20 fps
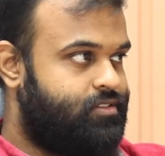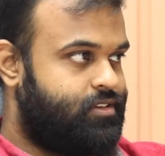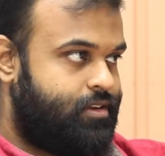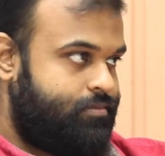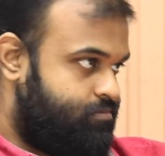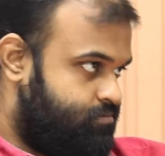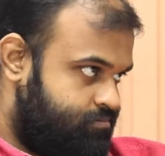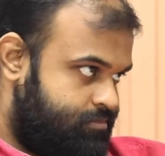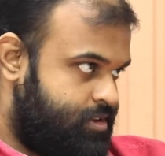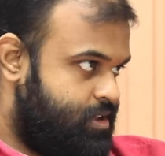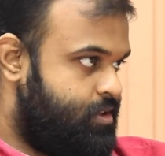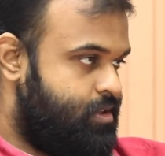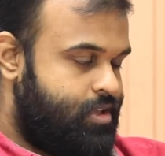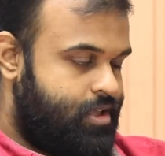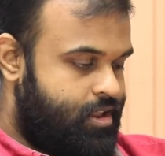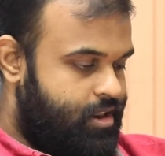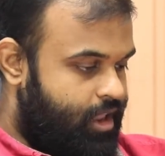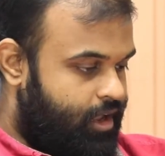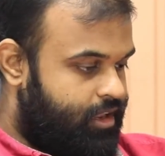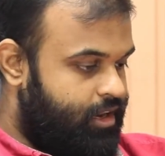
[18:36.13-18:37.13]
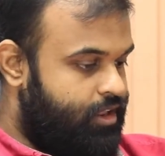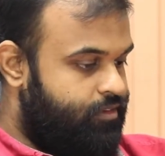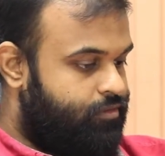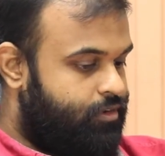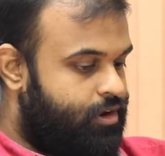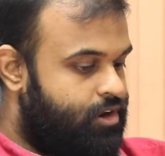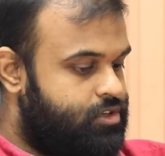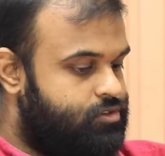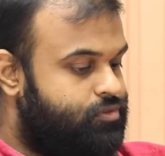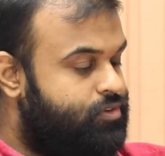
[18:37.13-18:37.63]
And luckily
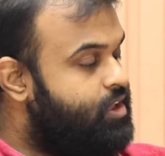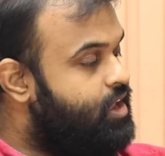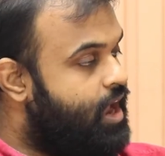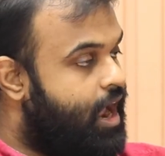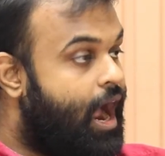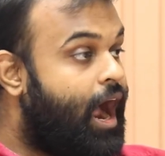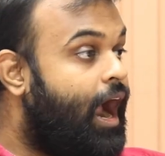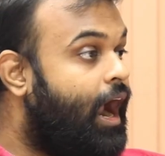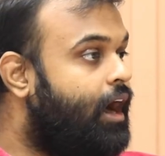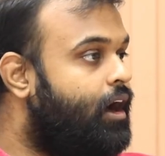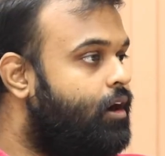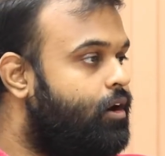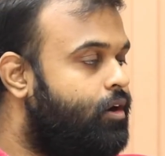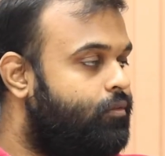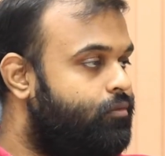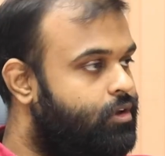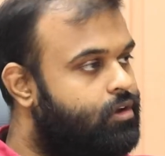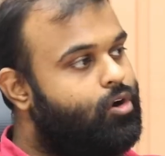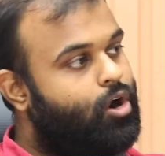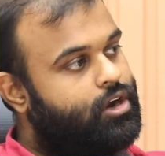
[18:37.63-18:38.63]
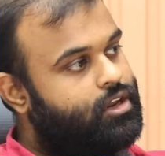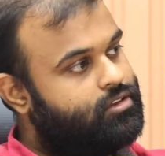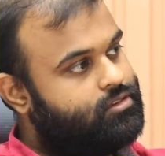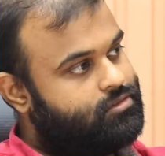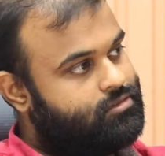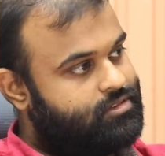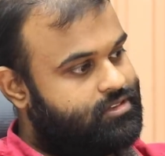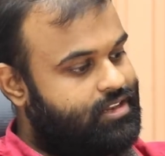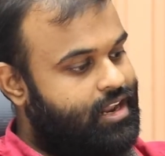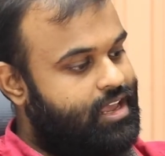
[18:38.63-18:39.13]
for us, we got
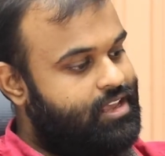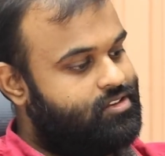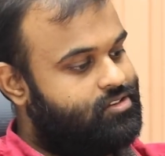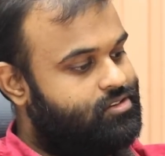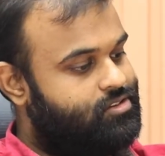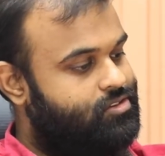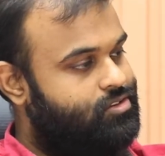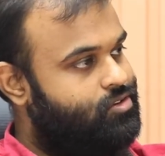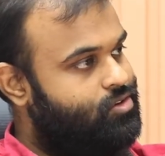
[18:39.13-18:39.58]
a slice,